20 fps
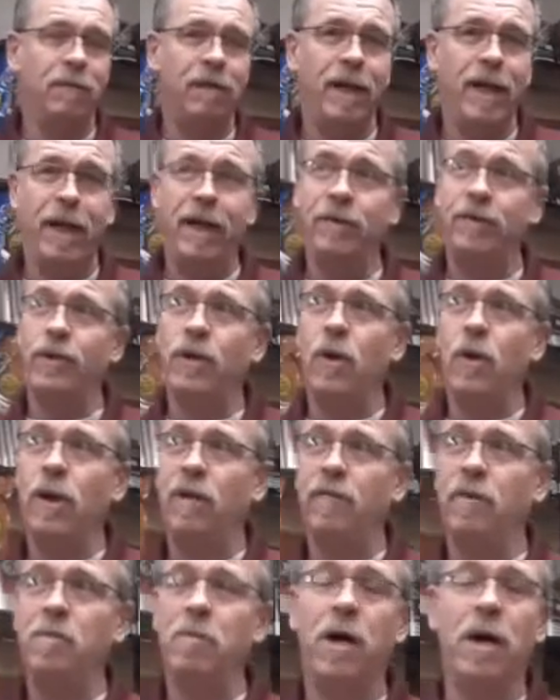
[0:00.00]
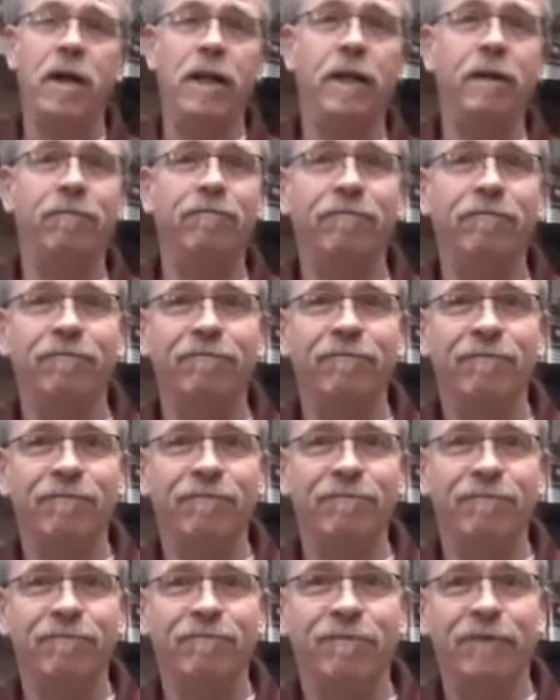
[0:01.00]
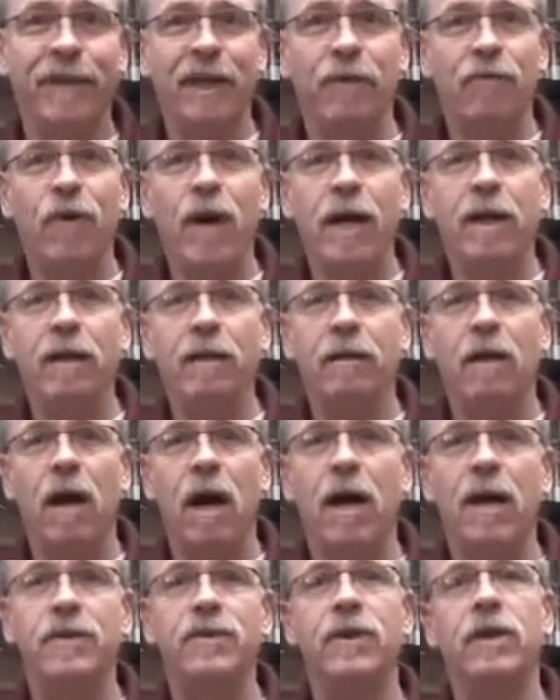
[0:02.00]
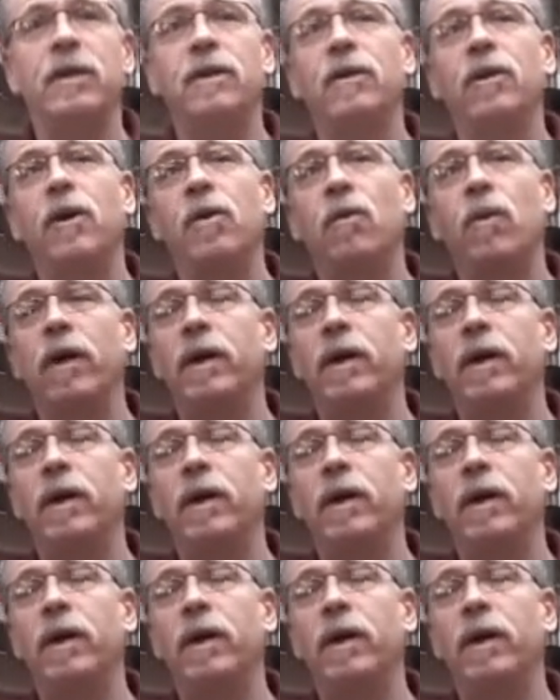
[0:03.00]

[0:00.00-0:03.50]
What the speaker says: and so everybody can recognize it and know what